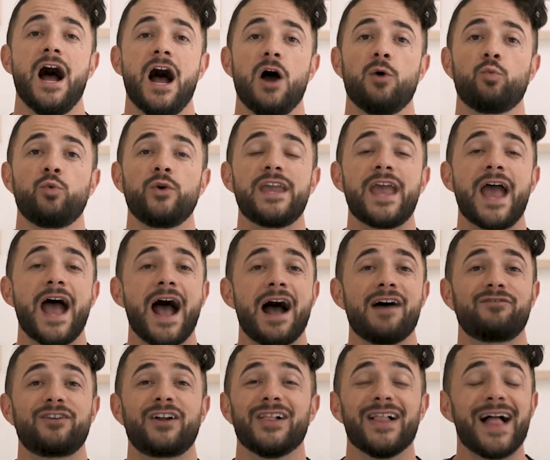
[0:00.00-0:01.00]
We
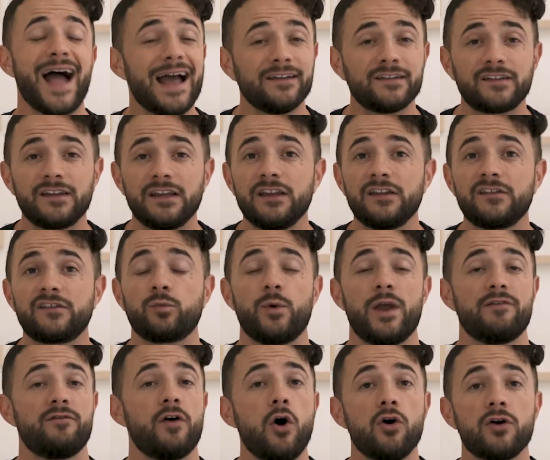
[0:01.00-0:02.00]
have classes. We
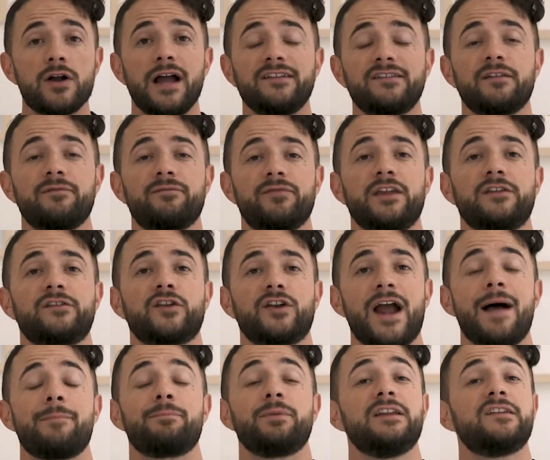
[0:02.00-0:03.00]
have all kinds of things that are
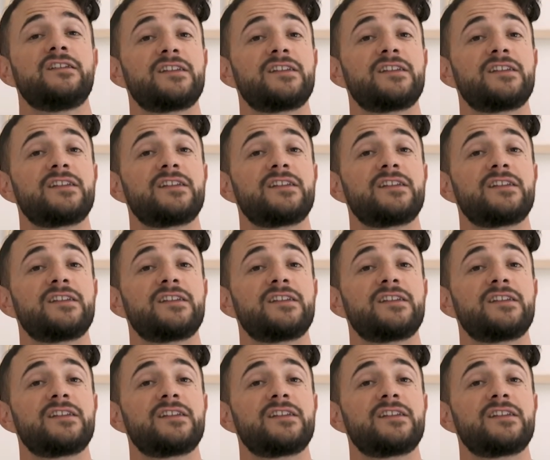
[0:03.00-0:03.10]
happening.